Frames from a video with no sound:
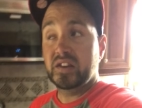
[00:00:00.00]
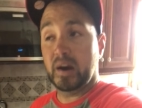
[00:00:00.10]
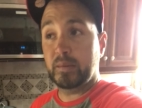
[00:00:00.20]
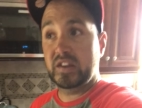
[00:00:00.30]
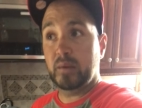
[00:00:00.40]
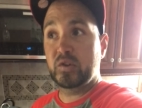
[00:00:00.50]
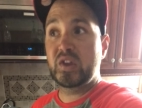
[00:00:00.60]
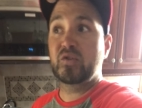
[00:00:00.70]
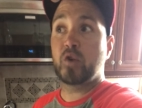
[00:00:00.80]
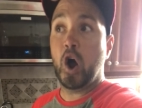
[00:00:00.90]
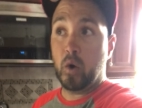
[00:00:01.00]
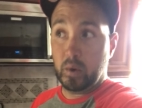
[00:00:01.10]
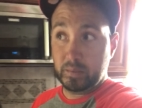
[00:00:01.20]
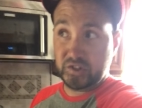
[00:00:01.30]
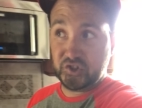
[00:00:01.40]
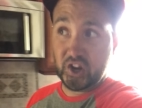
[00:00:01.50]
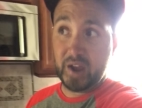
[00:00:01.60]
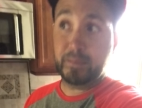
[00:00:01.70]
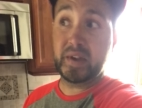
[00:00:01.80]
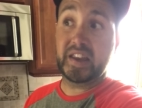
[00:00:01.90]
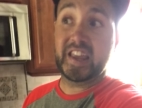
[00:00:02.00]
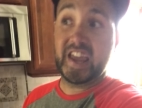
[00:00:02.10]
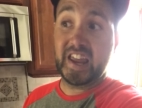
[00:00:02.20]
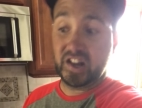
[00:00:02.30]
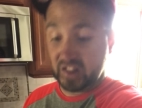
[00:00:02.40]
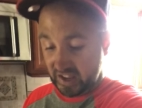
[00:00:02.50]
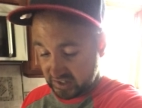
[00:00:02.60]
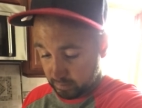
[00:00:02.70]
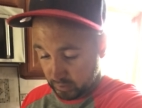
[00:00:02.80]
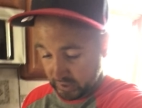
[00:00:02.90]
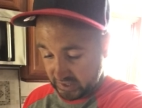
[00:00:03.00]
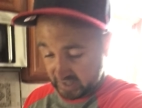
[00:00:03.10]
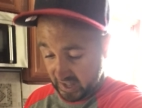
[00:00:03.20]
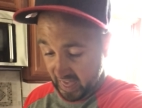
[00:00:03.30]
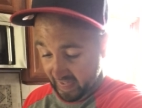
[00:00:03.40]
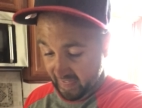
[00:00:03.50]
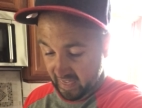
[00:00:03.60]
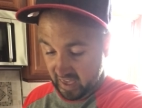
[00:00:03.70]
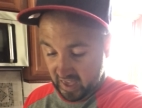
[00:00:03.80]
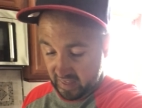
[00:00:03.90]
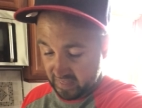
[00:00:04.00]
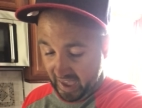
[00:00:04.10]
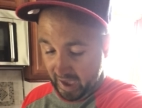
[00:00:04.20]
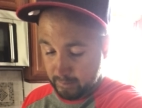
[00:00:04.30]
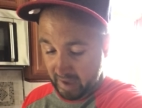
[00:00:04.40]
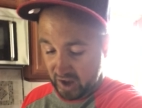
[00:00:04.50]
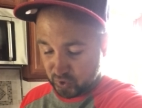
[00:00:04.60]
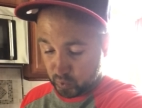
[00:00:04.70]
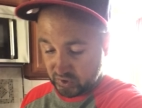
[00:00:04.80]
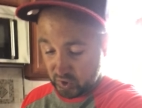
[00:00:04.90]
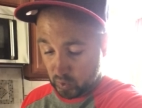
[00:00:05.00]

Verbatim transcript: WWE Raw Women's Champion in Alexa Bliss. That match was